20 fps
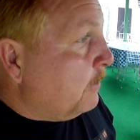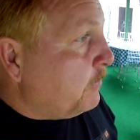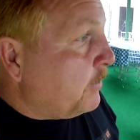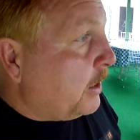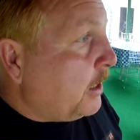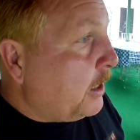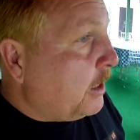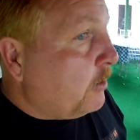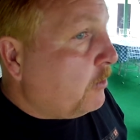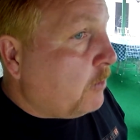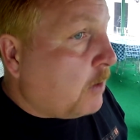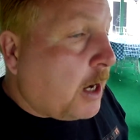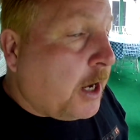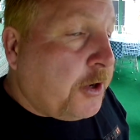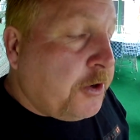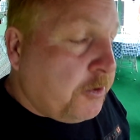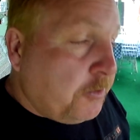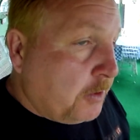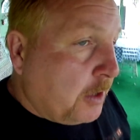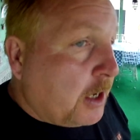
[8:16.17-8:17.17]
and i
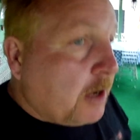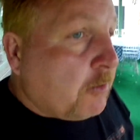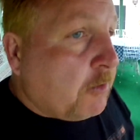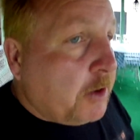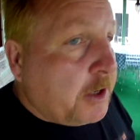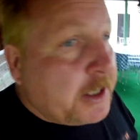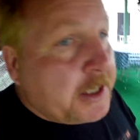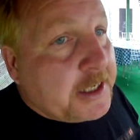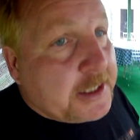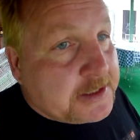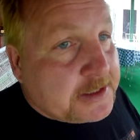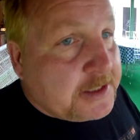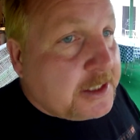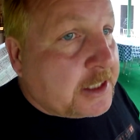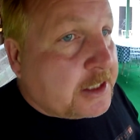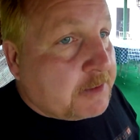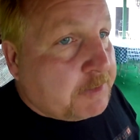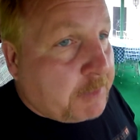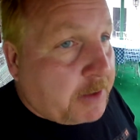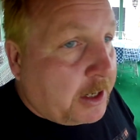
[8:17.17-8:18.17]
do not want to get sick
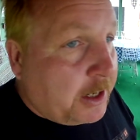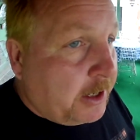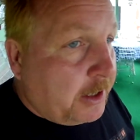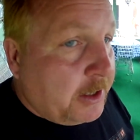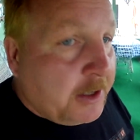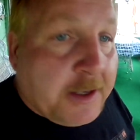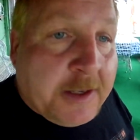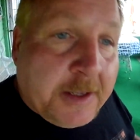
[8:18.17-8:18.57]
by